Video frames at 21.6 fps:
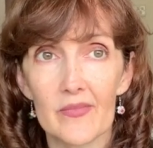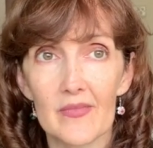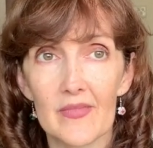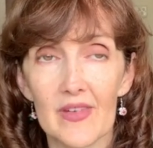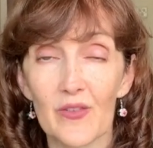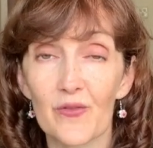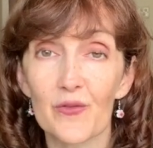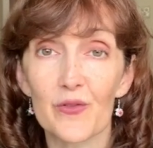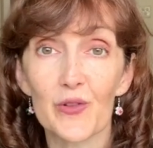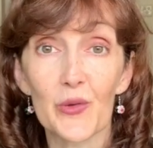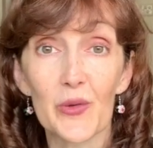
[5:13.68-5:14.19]

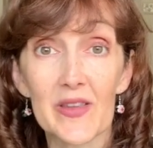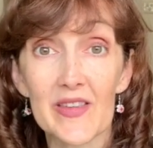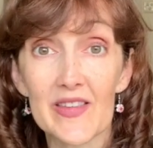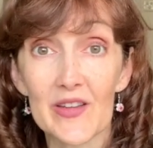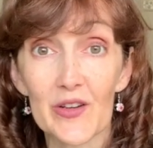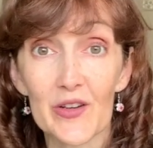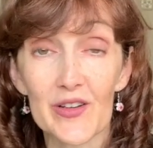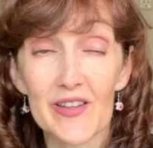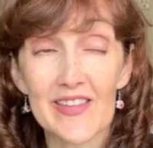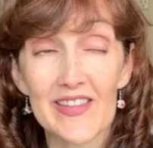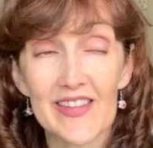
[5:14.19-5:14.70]

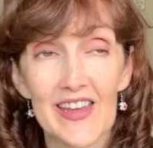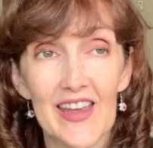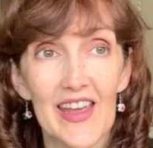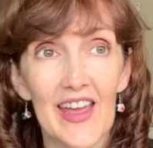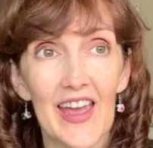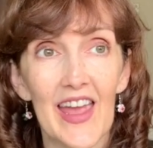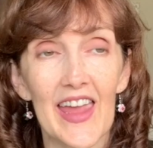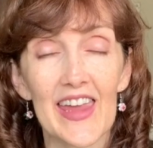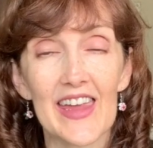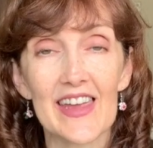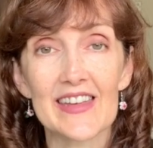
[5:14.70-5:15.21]
influencers.
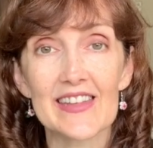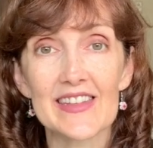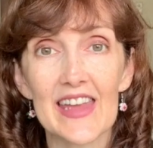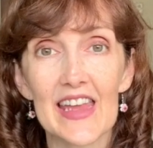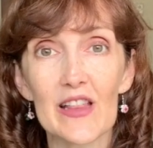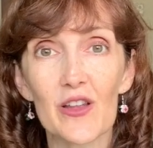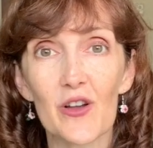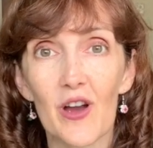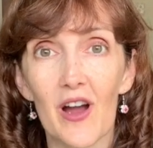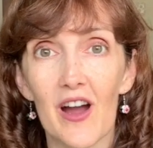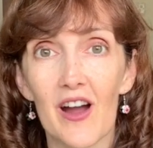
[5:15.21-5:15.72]
And
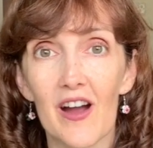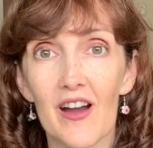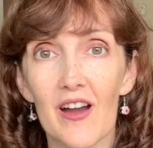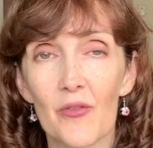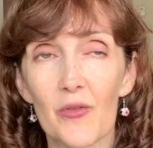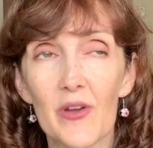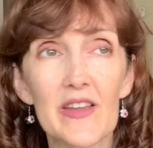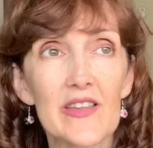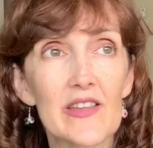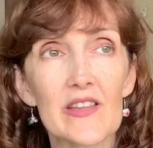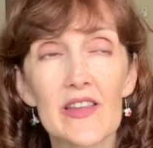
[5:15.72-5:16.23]
Taylor R
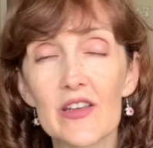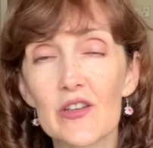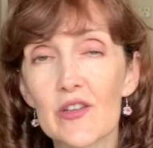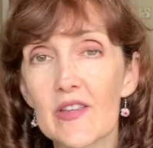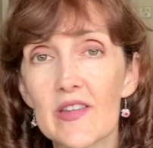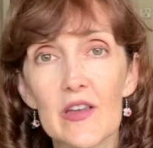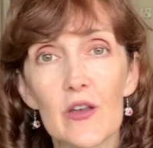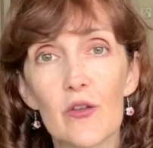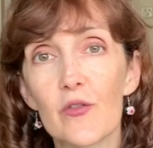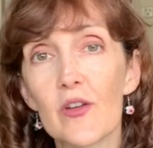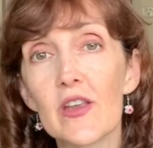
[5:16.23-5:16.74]
recently
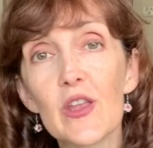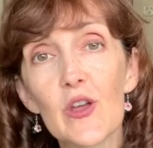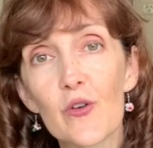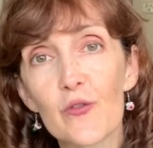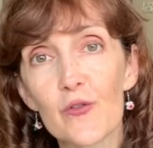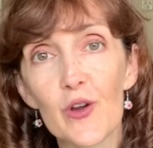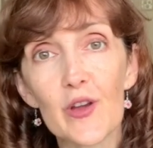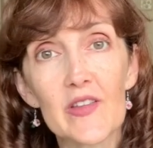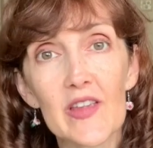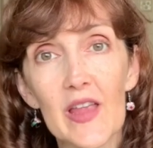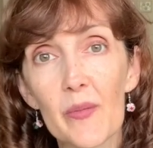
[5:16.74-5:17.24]
just did a video,
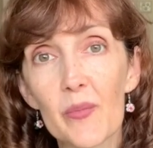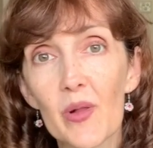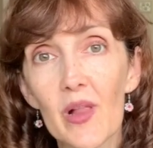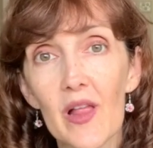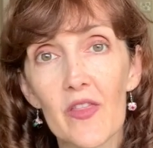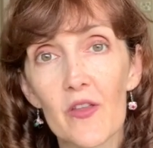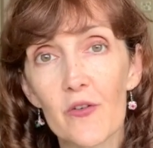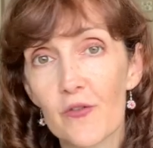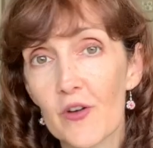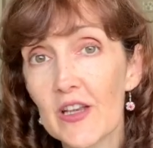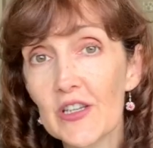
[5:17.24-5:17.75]
for example,
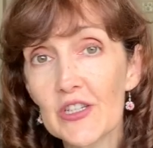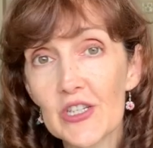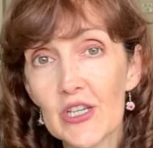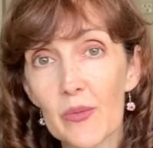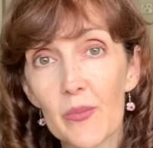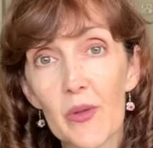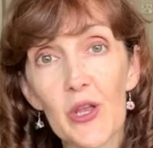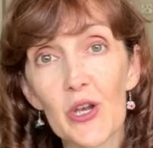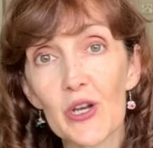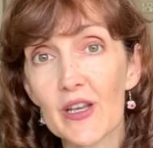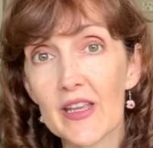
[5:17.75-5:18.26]
on the French
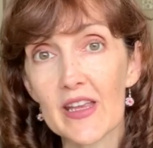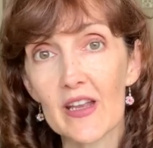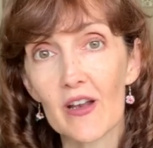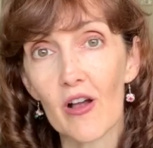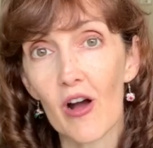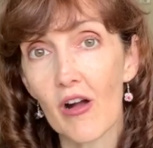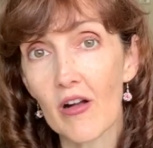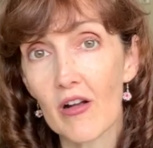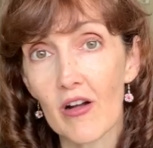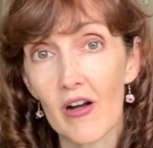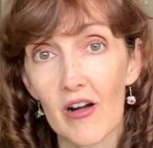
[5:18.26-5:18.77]
community in
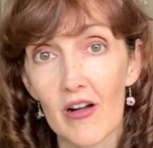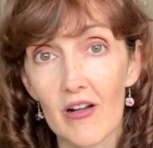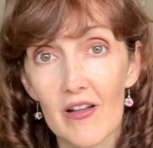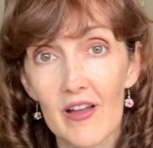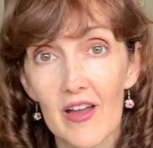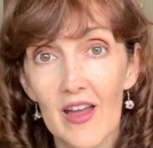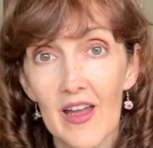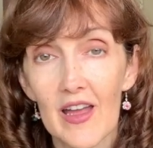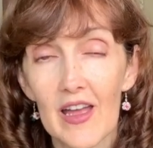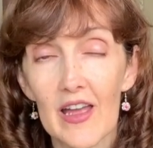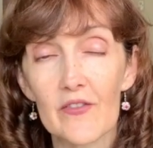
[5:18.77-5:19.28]
Hong Kong
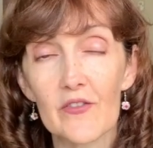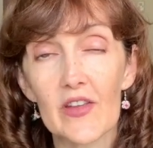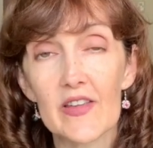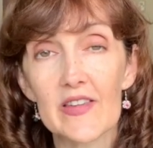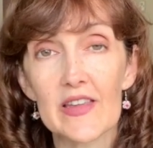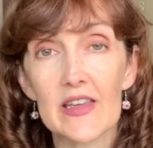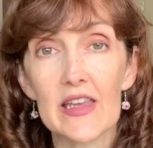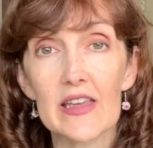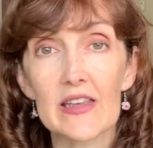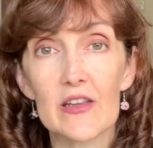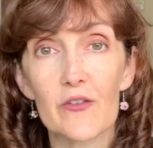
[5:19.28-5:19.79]
and
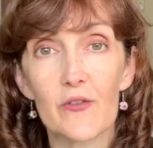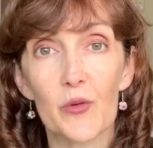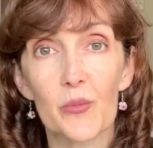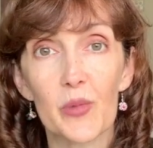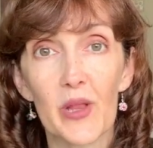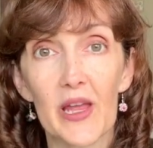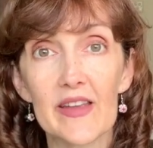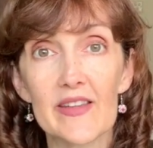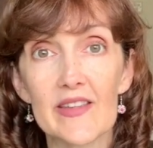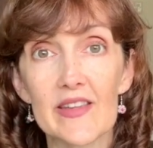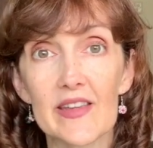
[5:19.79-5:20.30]
visiting different
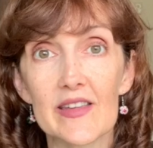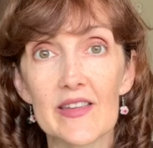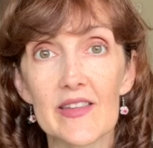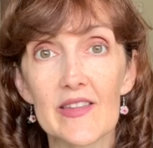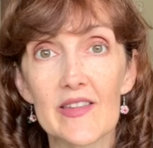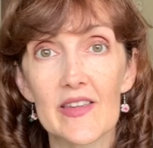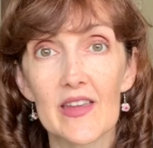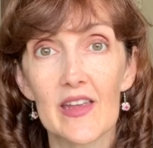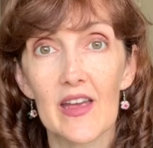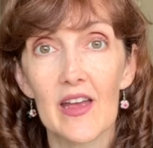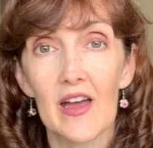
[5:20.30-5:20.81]

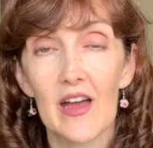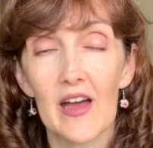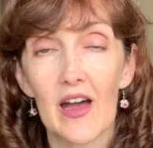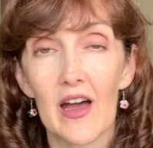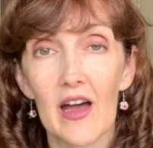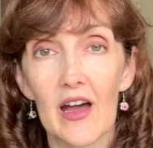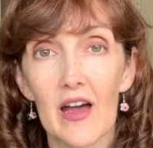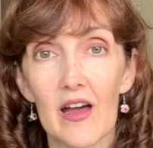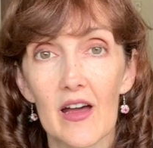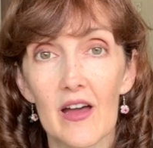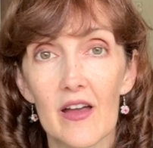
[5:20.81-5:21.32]
places
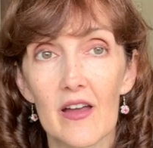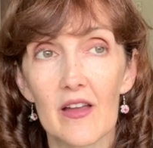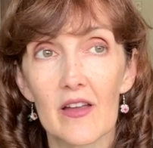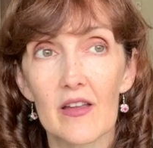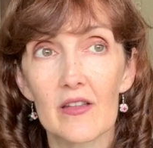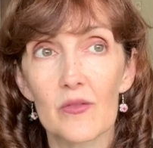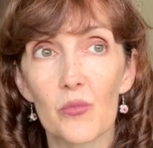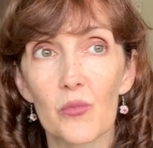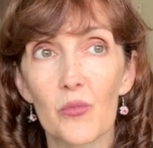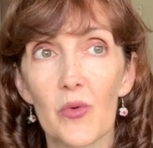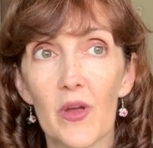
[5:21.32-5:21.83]

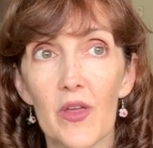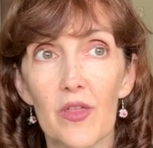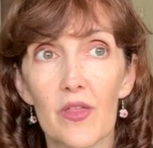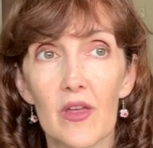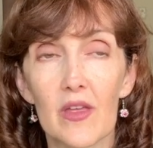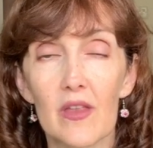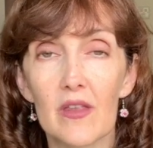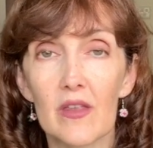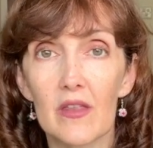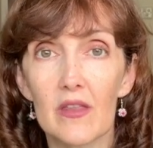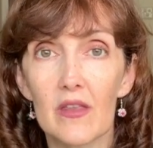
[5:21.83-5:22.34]

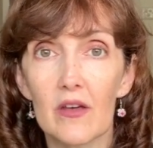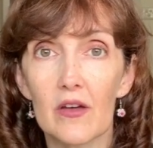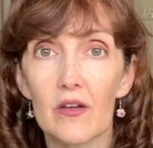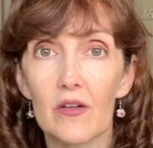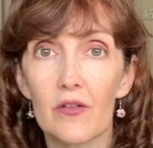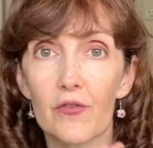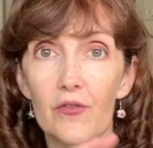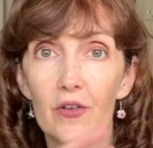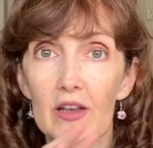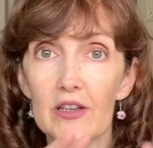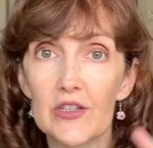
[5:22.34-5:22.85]
within
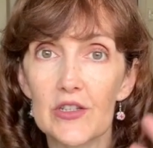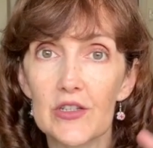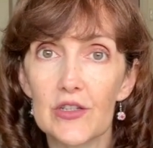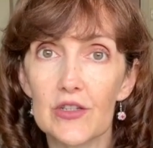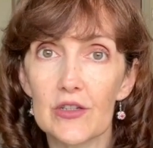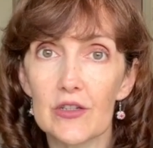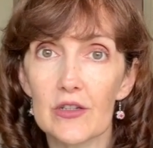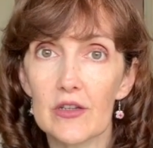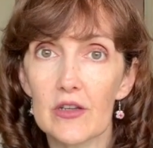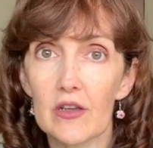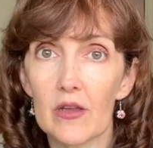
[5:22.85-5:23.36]
the
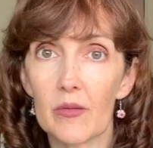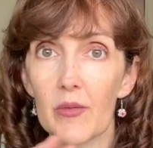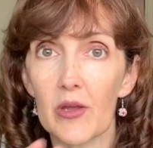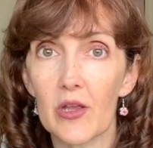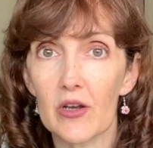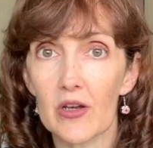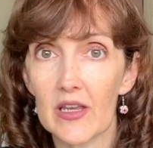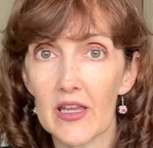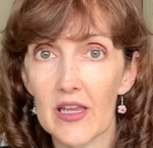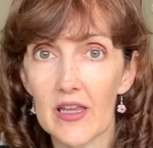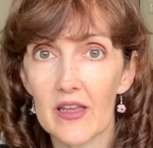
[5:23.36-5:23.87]
French
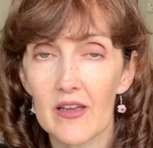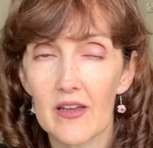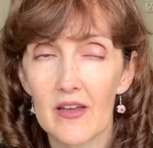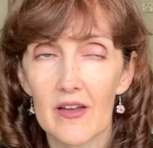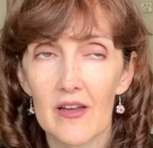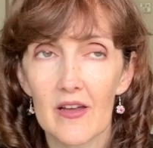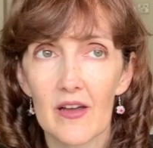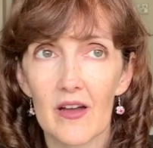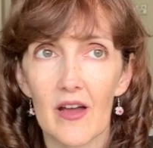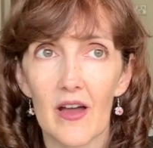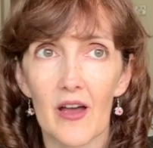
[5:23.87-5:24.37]
community.
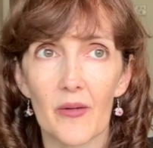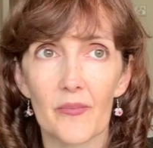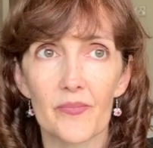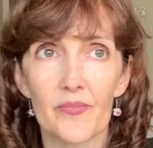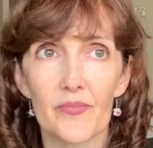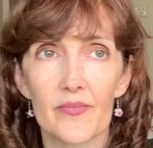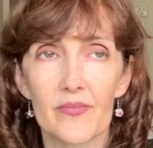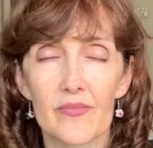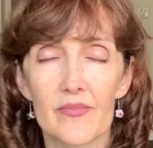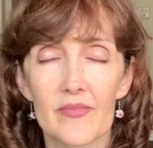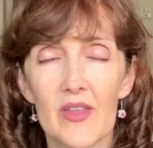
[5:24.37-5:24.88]

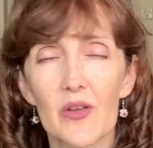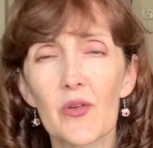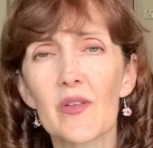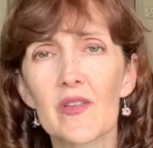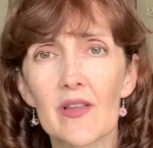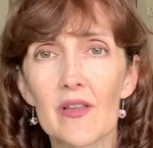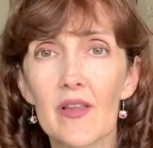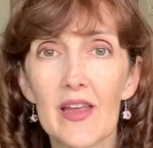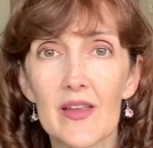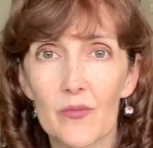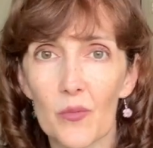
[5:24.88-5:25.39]
There
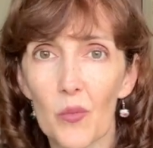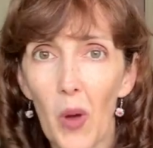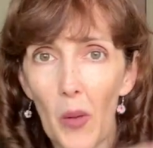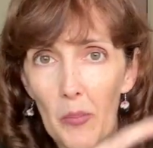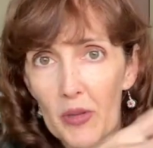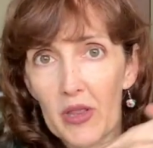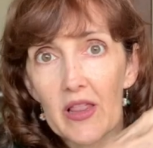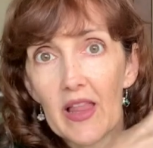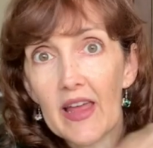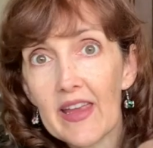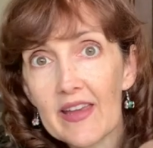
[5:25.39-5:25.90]
isn't like a
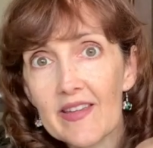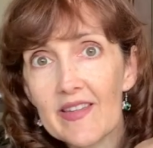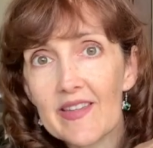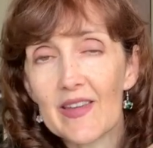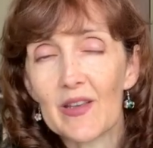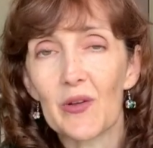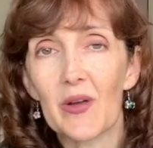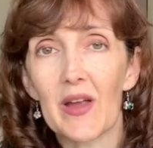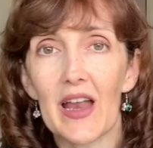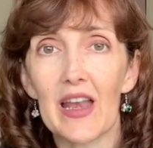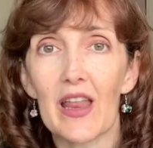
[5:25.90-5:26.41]
place,
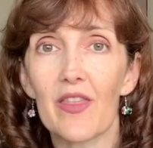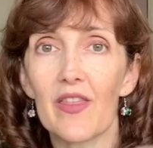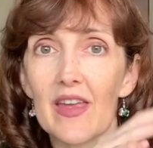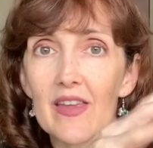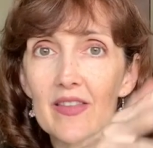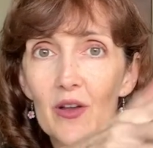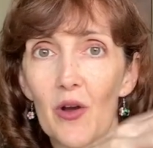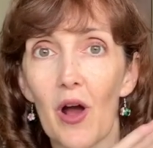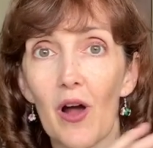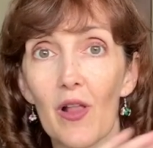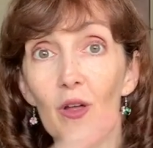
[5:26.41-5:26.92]
you know, kind of thing.
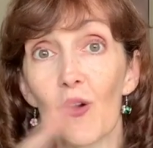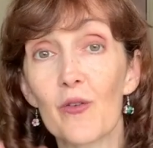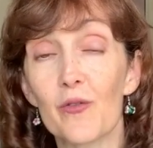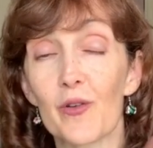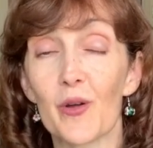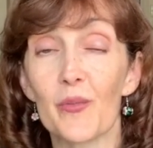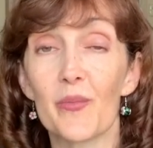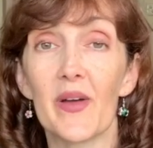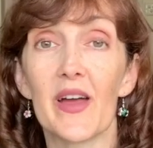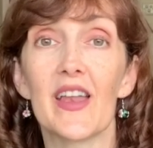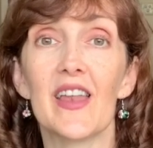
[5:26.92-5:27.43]
They're all
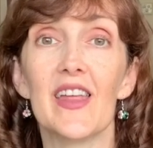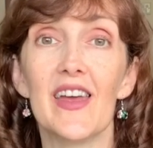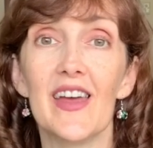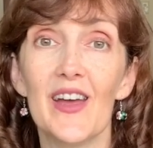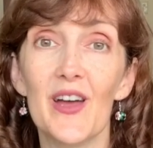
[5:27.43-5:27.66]
over, but